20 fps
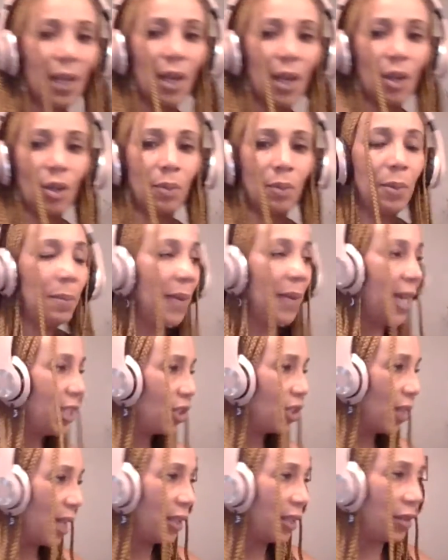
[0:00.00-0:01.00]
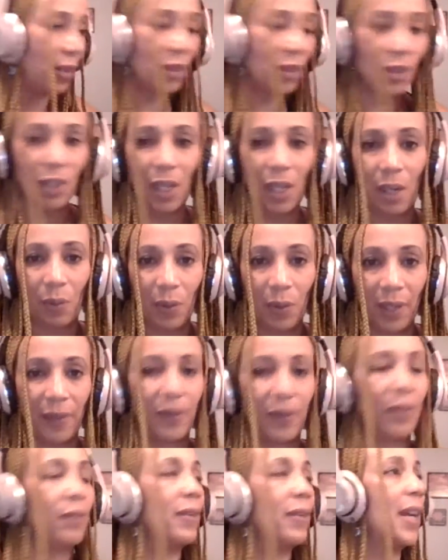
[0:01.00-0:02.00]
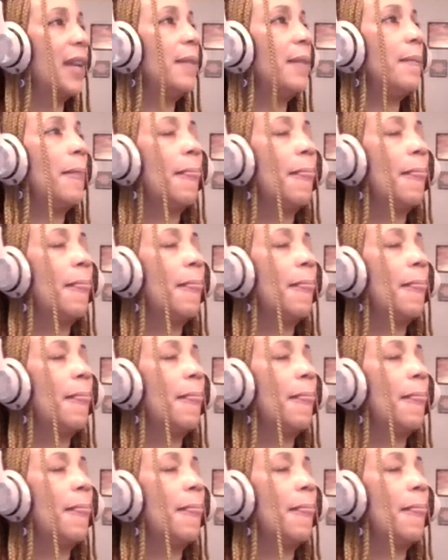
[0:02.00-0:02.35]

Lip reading: Could be my child, your child, whatever, right?